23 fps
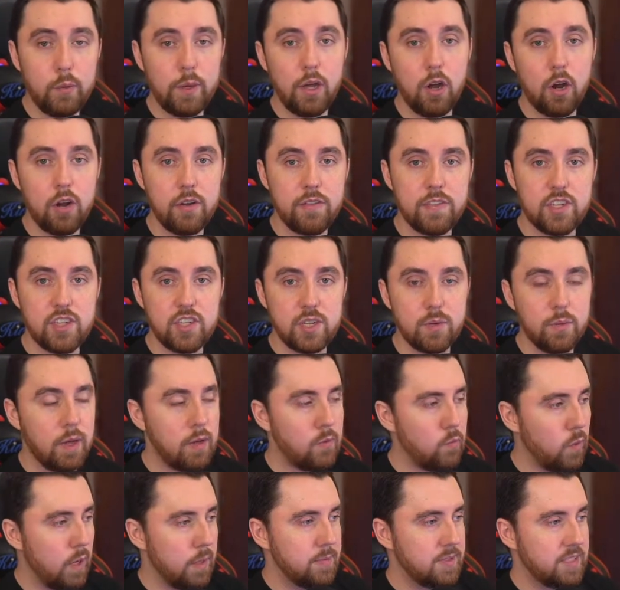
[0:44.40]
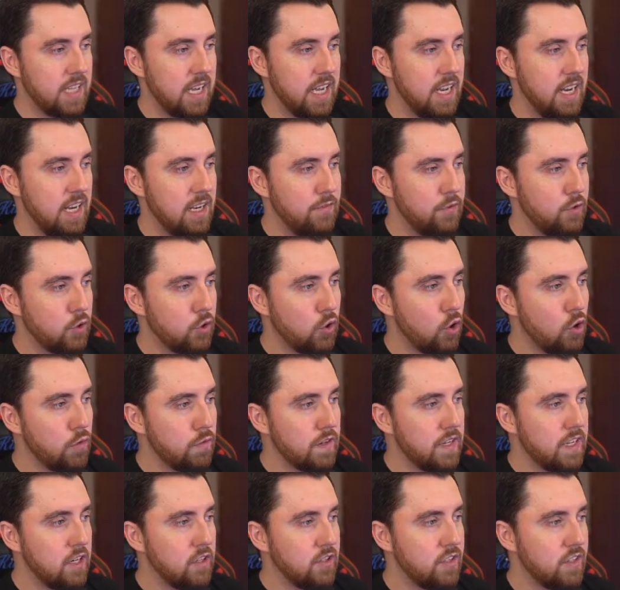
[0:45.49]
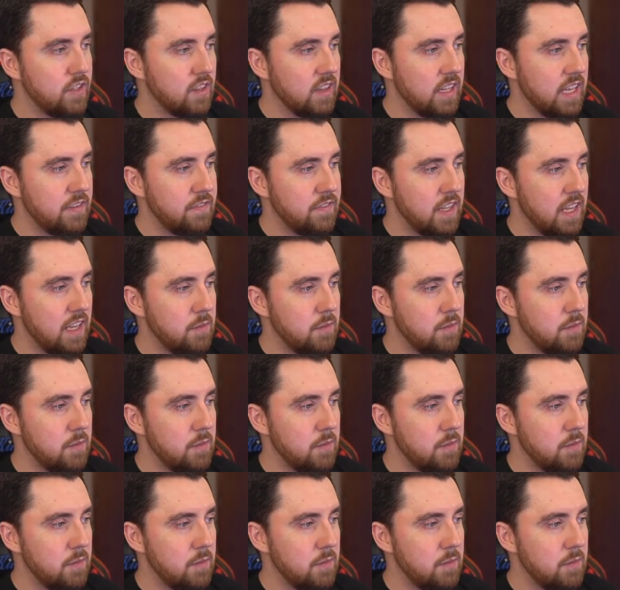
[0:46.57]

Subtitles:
are on the G.Round website. If you'll go over here to the left-hand